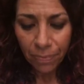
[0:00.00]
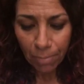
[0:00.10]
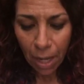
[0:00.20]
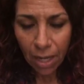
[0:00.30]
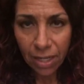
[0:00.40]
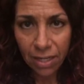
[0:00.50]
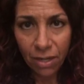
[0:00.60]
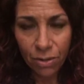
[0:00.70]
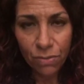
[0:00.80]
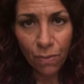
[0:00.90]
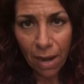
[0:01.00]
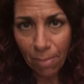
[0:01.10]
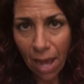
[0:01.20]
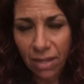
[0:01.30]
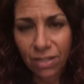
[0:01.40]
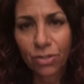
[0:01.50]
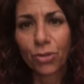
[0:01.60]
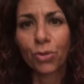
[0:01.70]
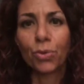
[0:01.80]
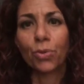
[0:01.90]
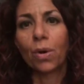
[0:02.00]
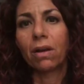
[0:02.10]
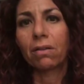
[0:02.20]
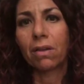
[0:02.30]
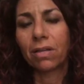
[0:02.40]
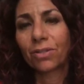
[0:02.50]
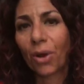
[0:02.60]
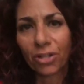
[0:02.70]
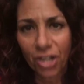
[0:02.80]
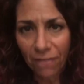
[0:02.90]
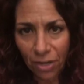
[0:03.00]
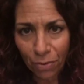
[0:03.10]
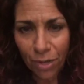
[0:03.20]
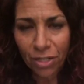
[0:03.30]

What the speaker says: but he goes right back into his longevity